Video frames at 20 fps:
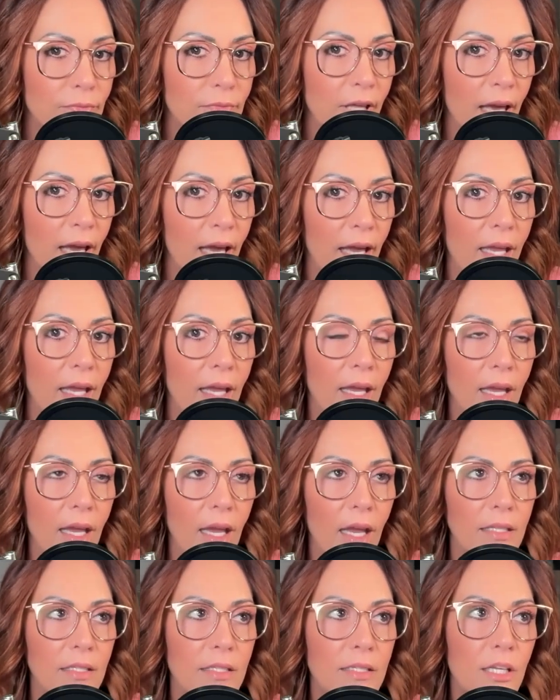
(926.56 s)
Okay.
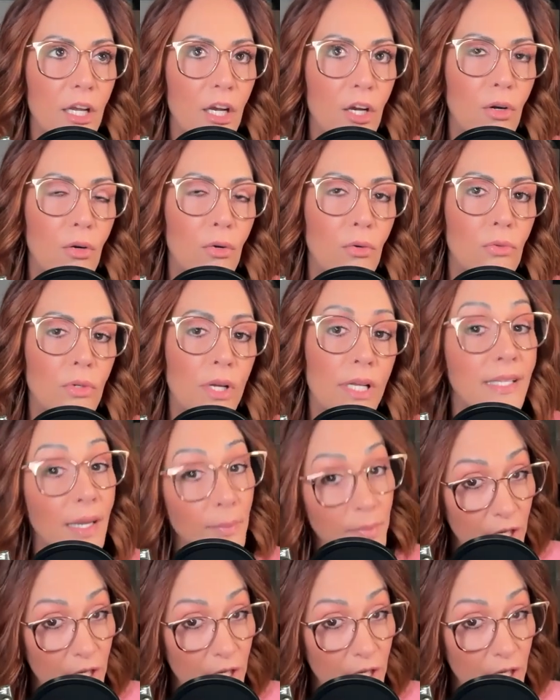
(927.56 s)
And so it's up